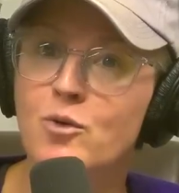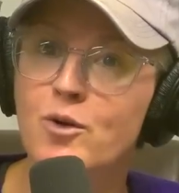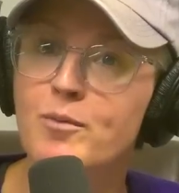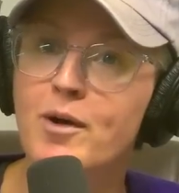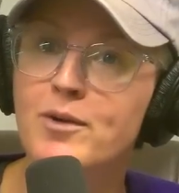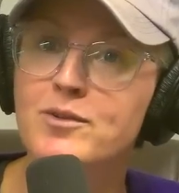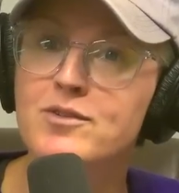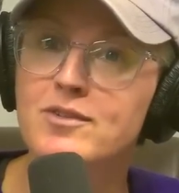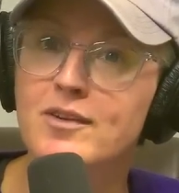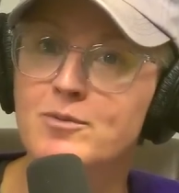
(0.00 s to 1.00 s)

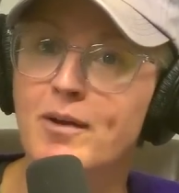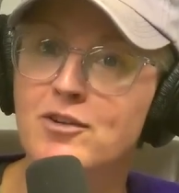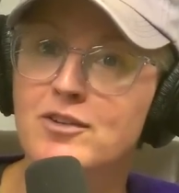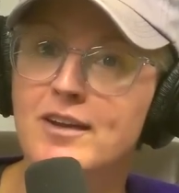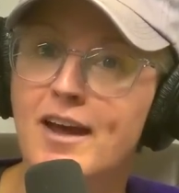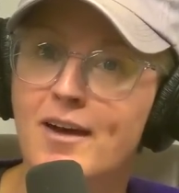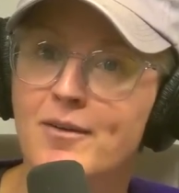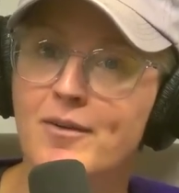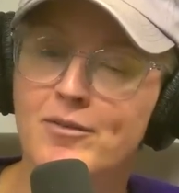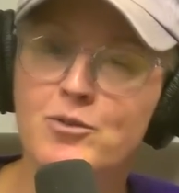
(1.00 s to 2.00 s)
Hormones, especially
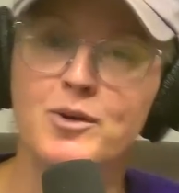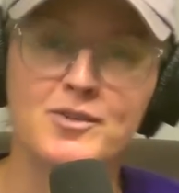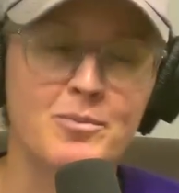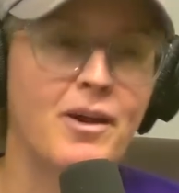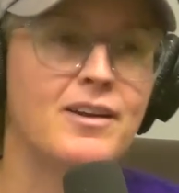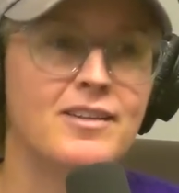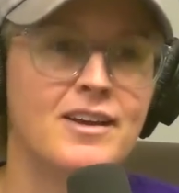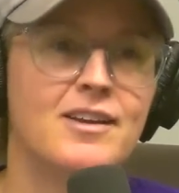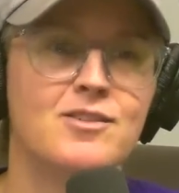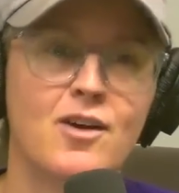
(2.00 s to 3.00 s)
now, of course, a pregnant
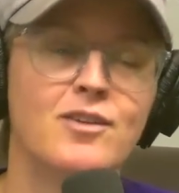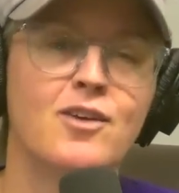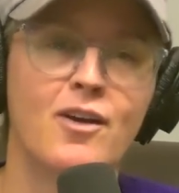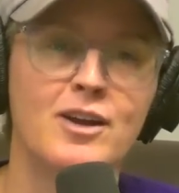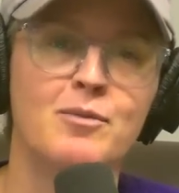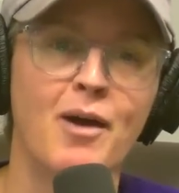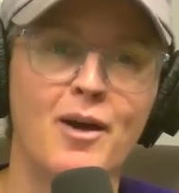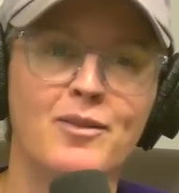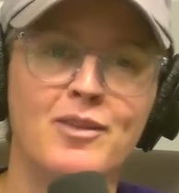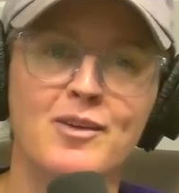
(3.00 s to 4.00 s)
lady is on talking
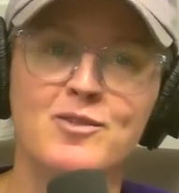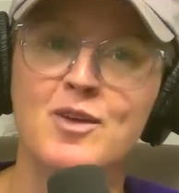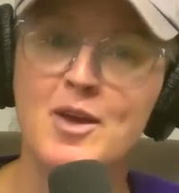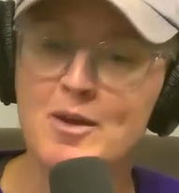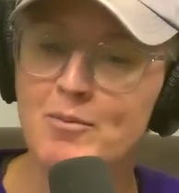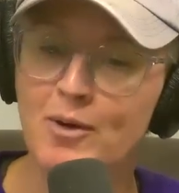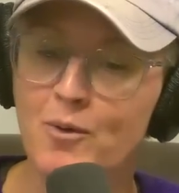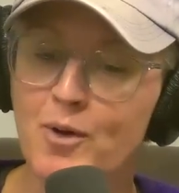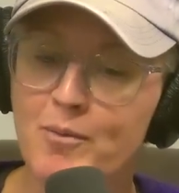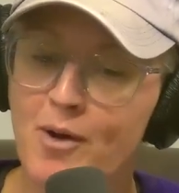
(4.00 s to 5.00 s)
about this, but
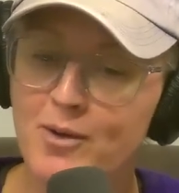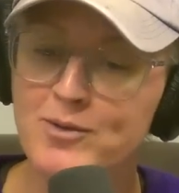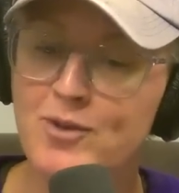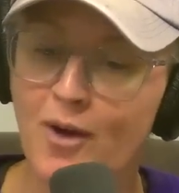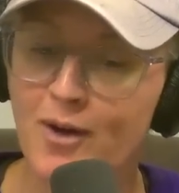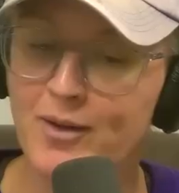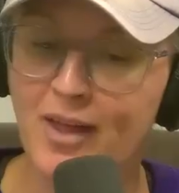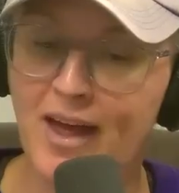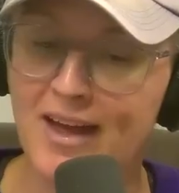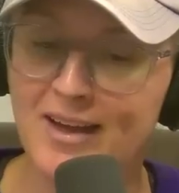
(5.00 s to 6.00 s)
hormones are
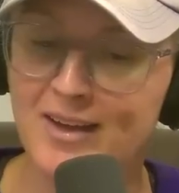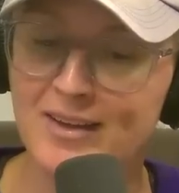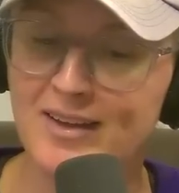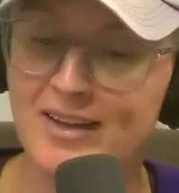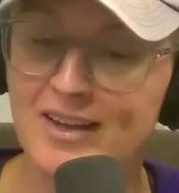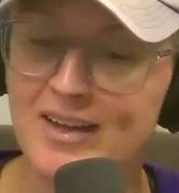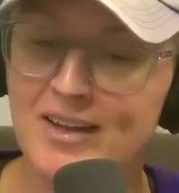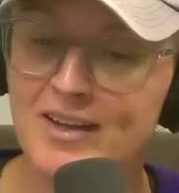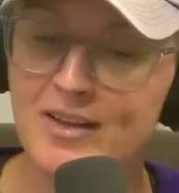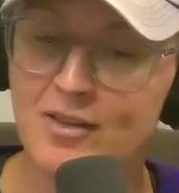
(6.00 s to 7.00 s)
like
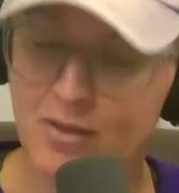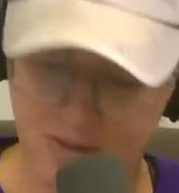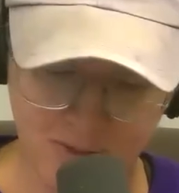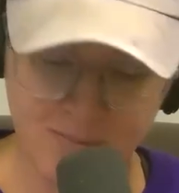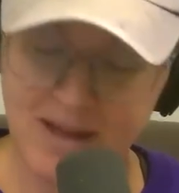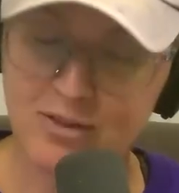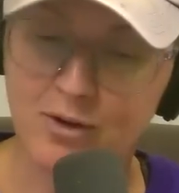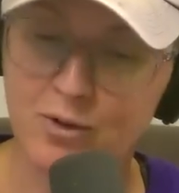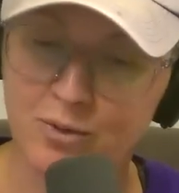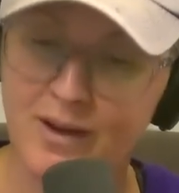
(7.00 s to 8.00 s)
make the
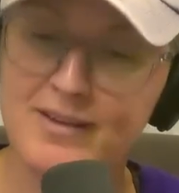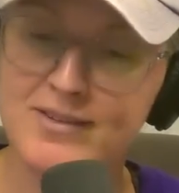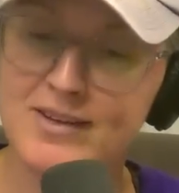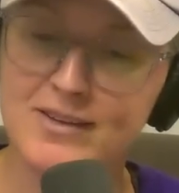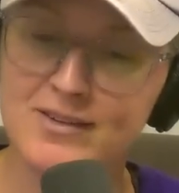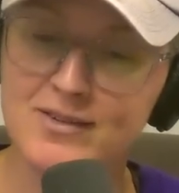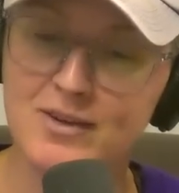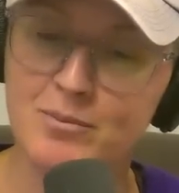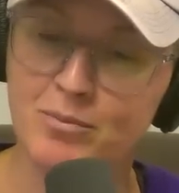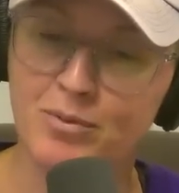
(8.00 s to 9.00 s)
craziest
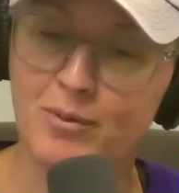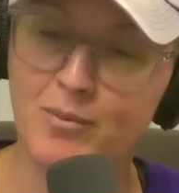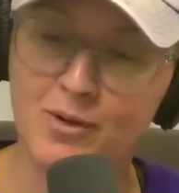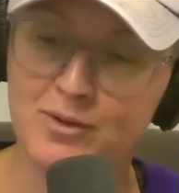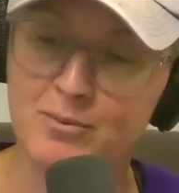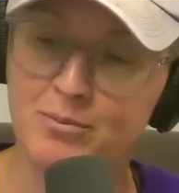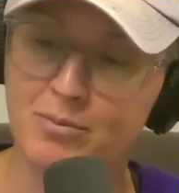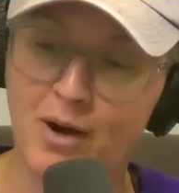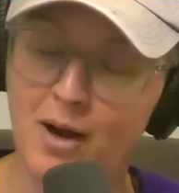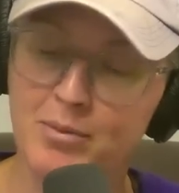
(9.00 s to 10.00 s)
and imp- most
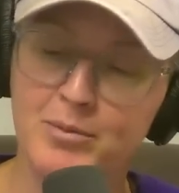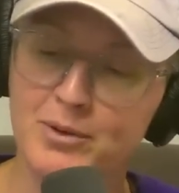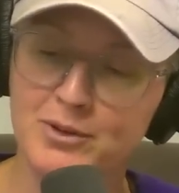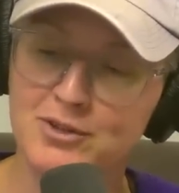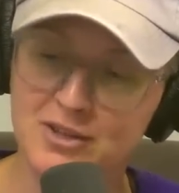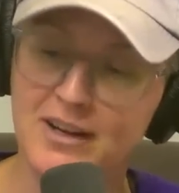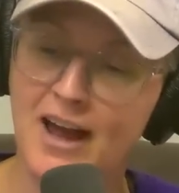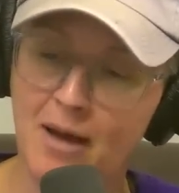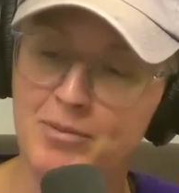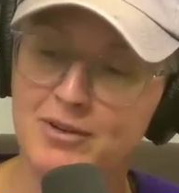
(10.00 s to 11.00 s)
improbable shit
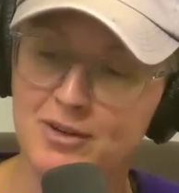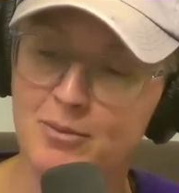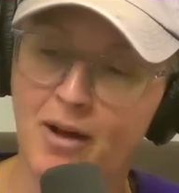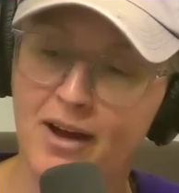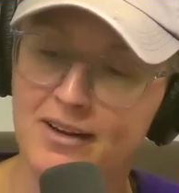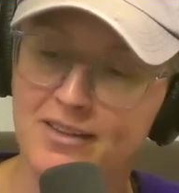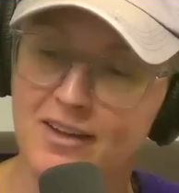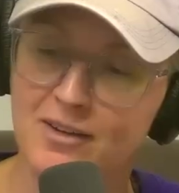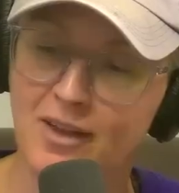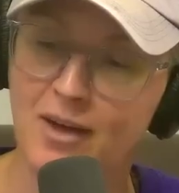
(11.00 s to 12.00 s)
happen to your body
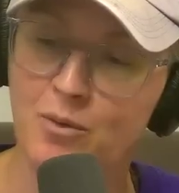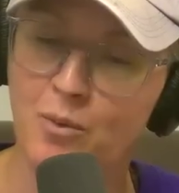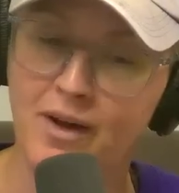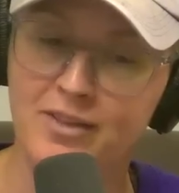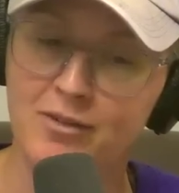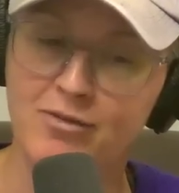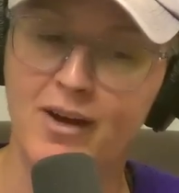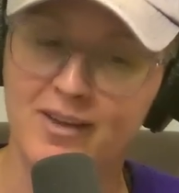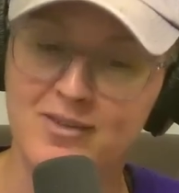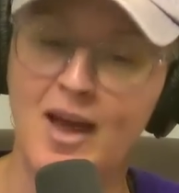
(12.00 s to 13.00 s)
that you're like, what the
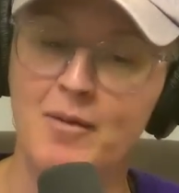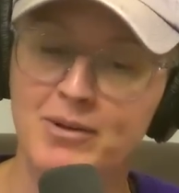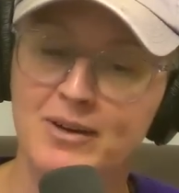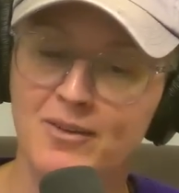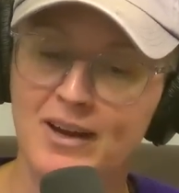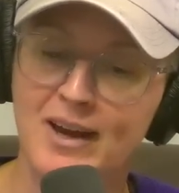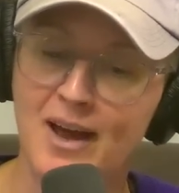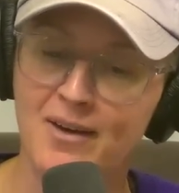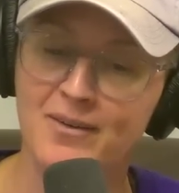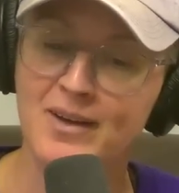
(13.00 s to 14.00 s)
fuck is happening right
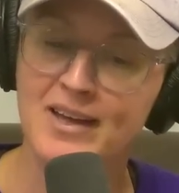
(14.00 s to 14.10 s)
now?